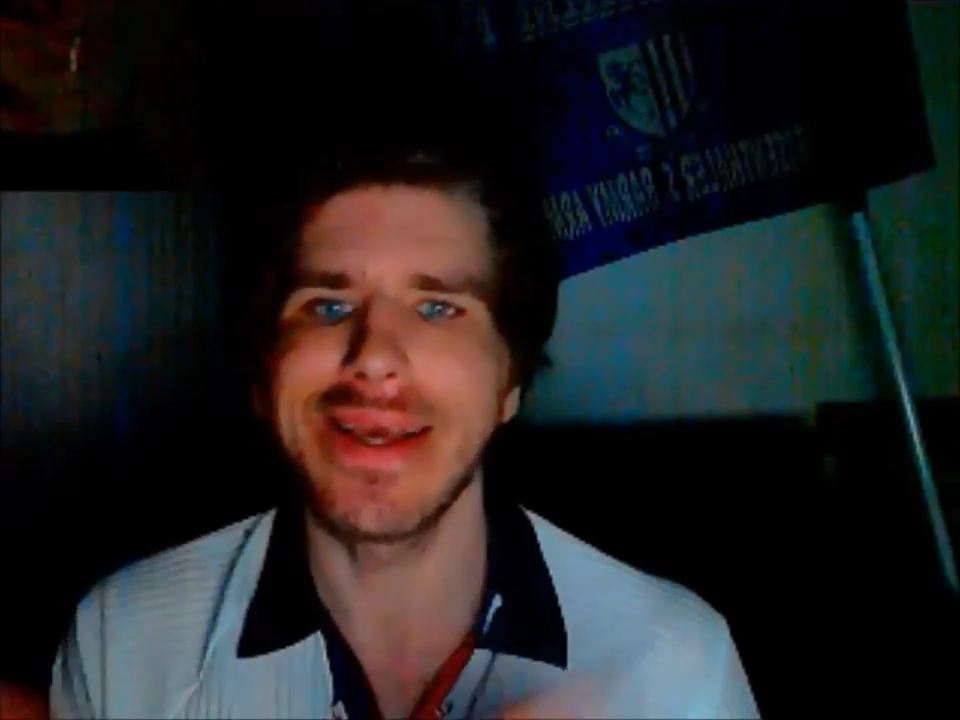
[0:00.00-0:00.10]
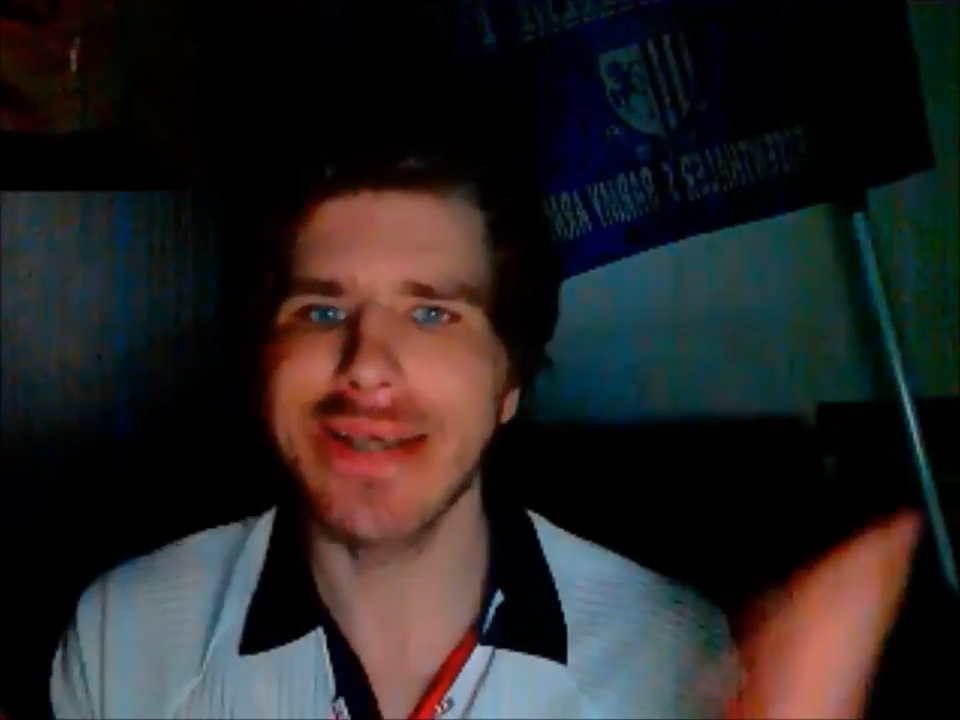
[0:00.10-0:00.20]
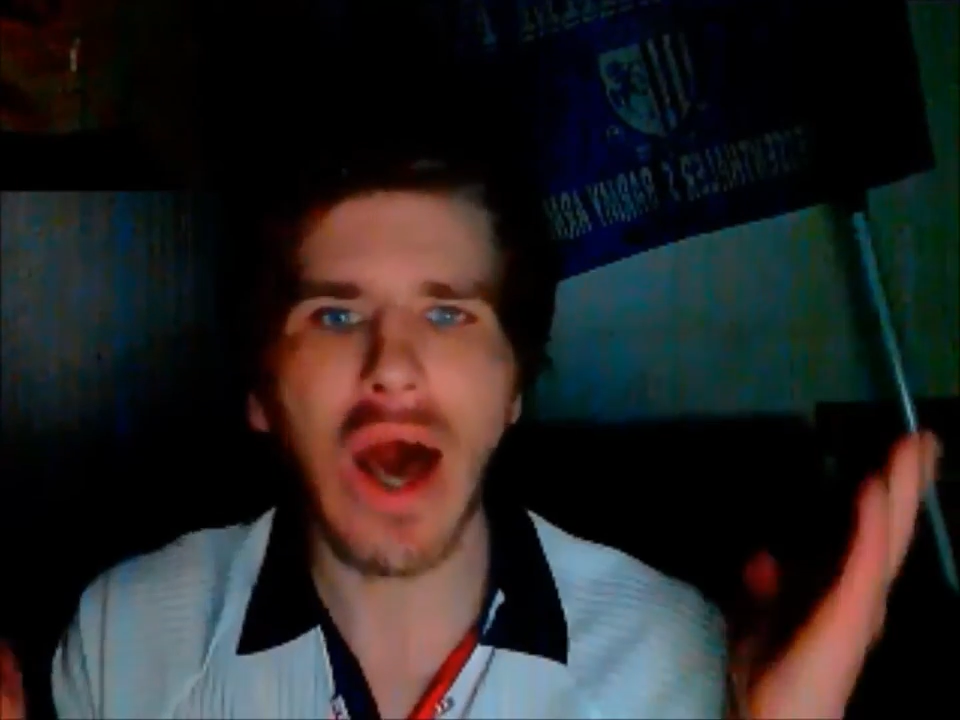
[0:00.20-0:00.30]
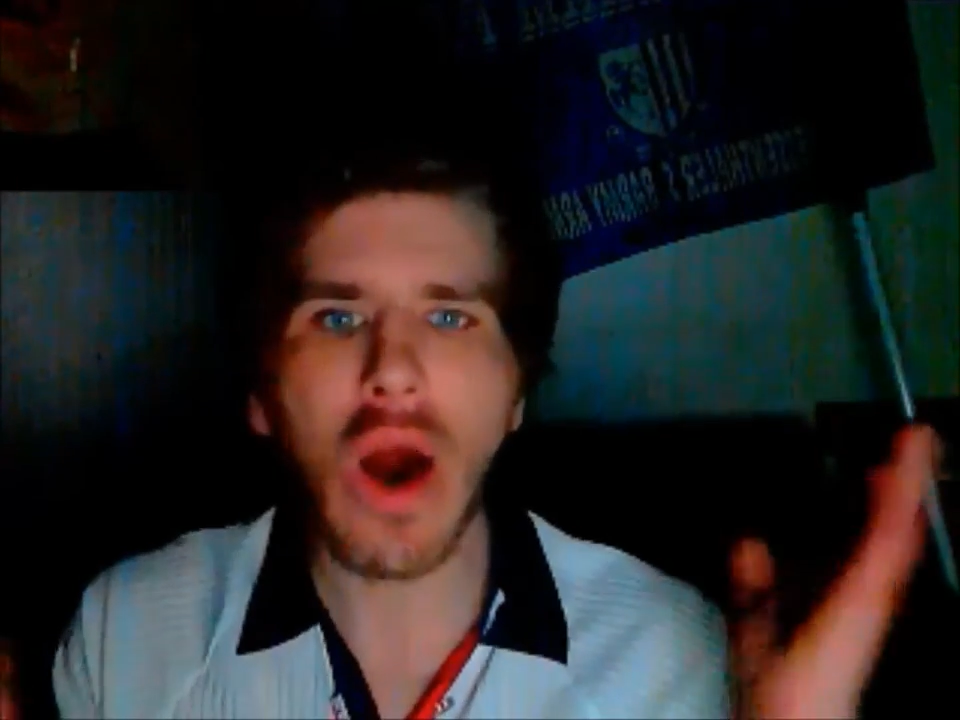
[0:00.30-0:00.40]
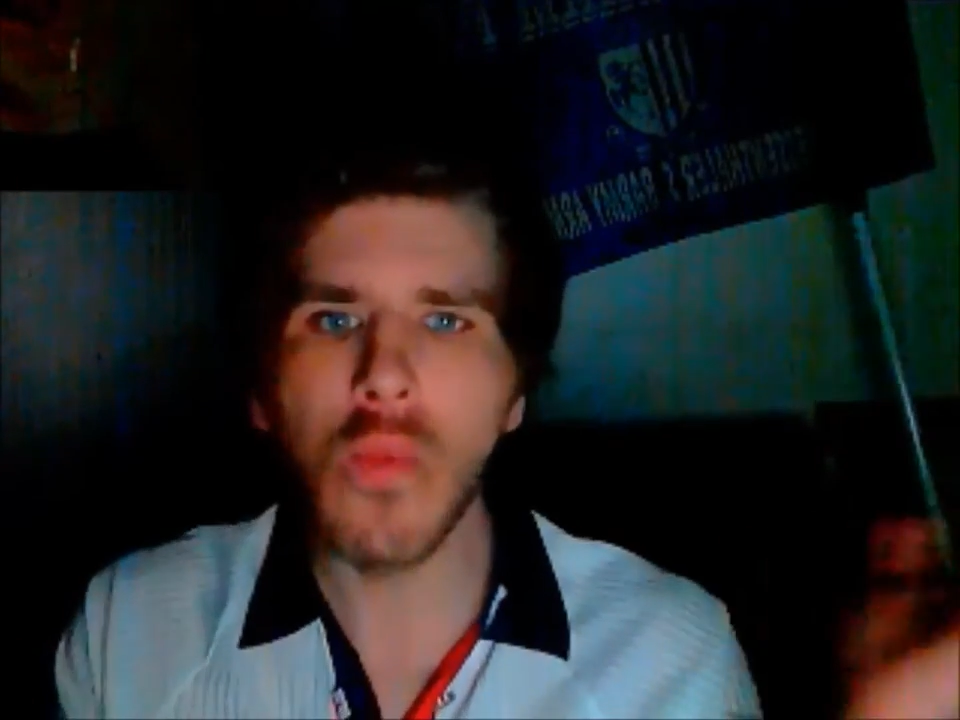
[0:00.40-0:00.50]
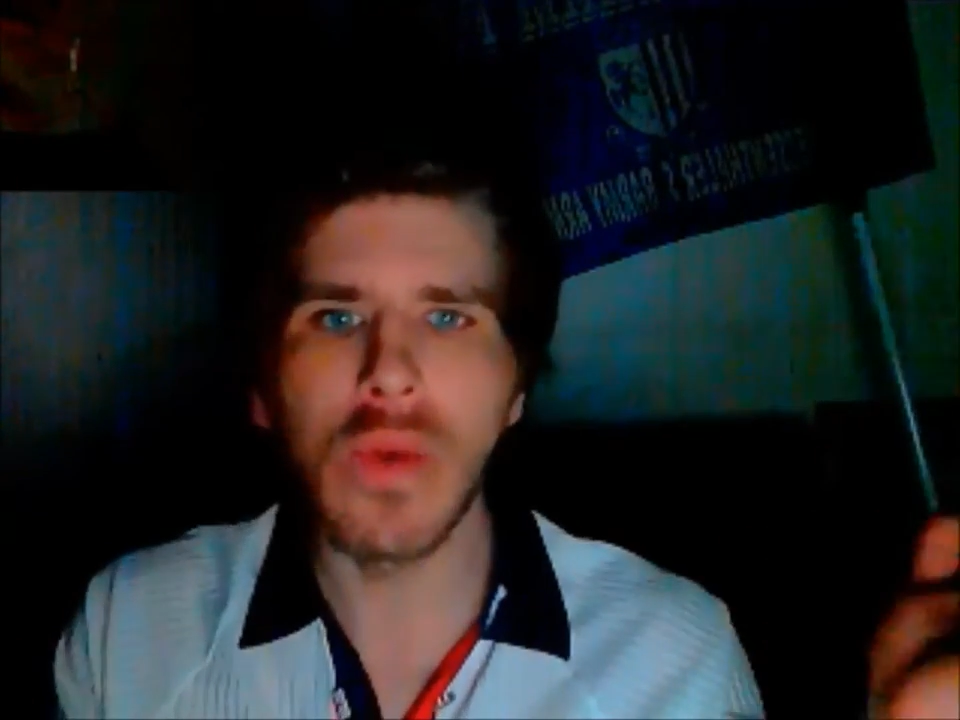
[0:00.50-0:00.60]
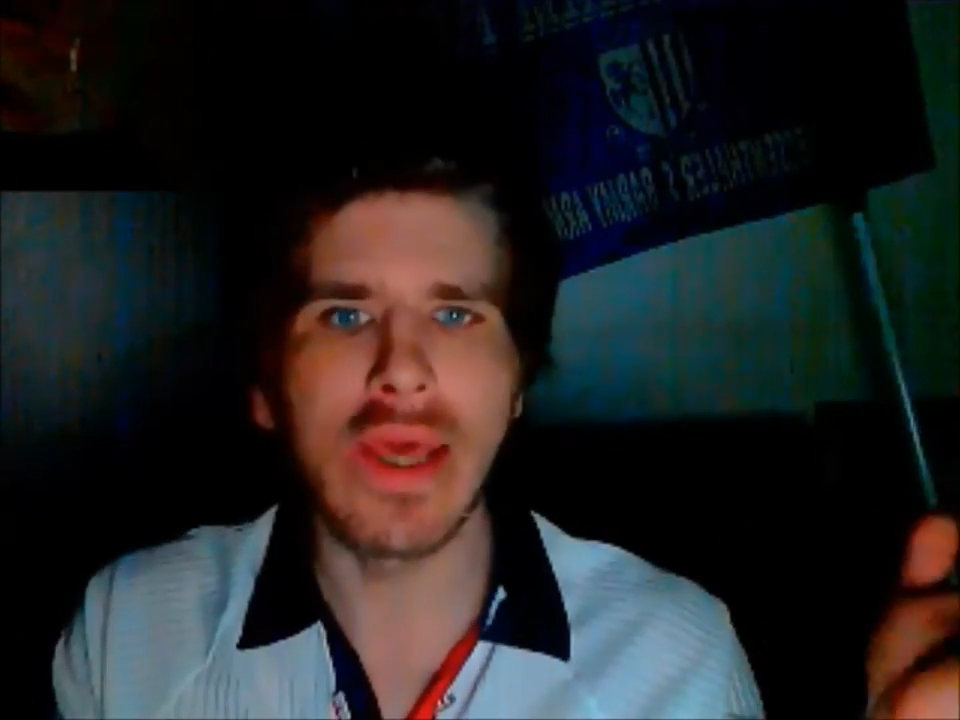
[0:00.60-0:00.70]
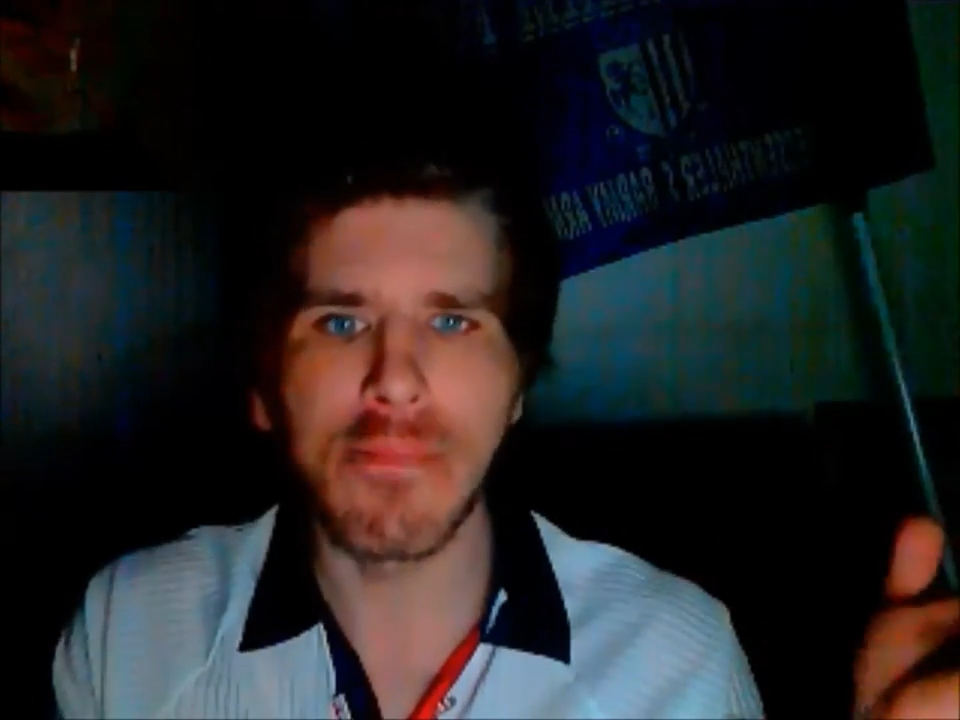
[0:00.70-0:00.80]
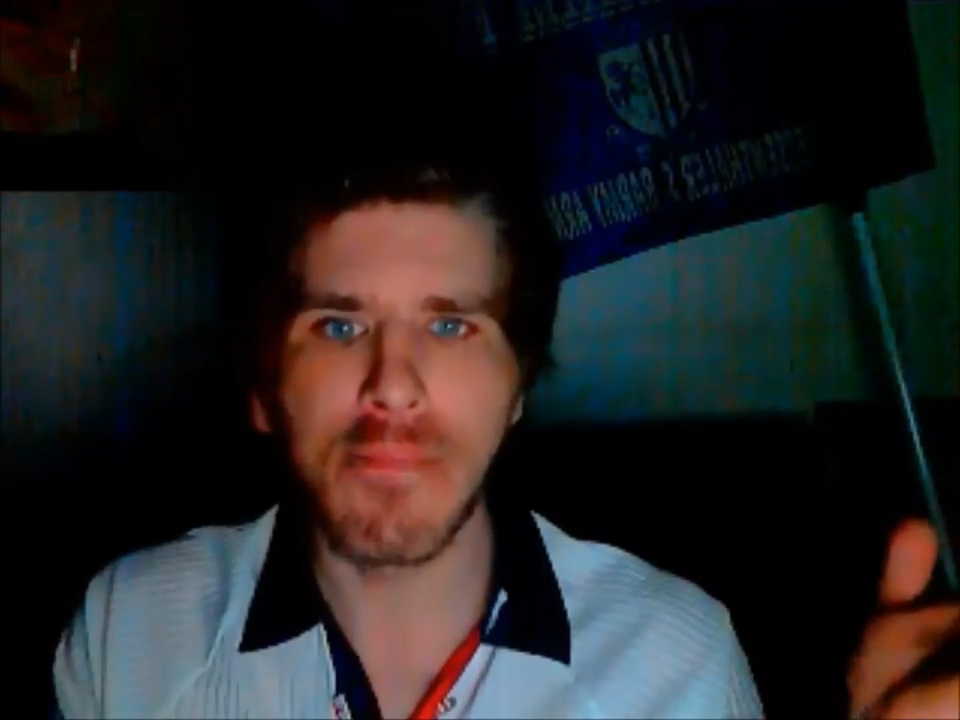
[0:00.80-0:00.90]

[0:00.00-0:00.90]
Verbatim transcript: It's only a